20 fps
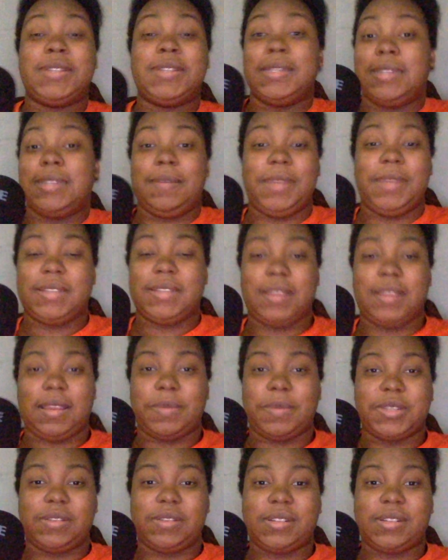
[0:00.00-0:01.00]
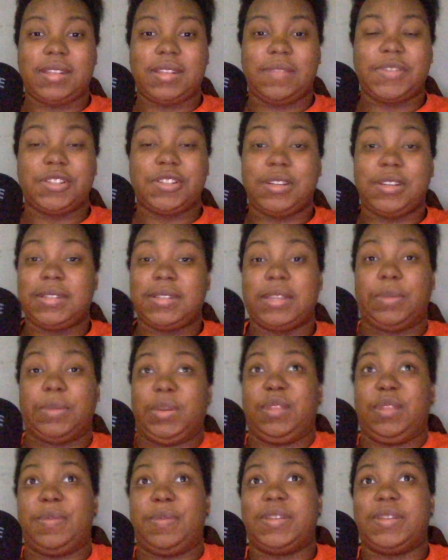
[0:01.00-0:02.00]
is an amazing episode of television. It's like one
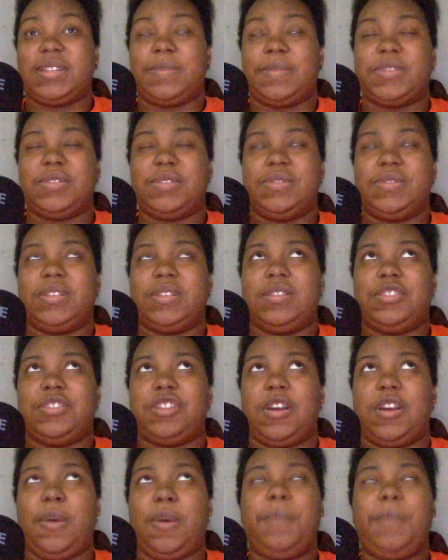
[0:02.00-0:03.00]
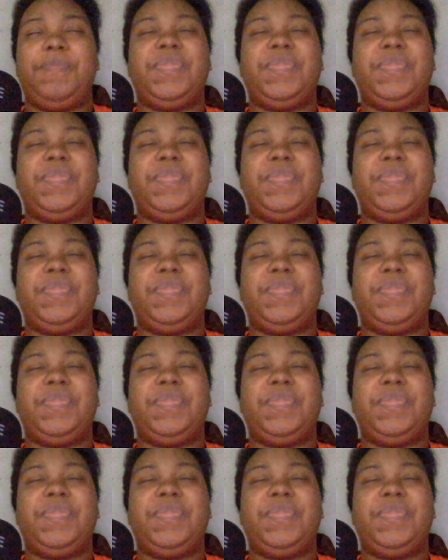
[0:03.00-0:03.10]
of the best episodes of the show.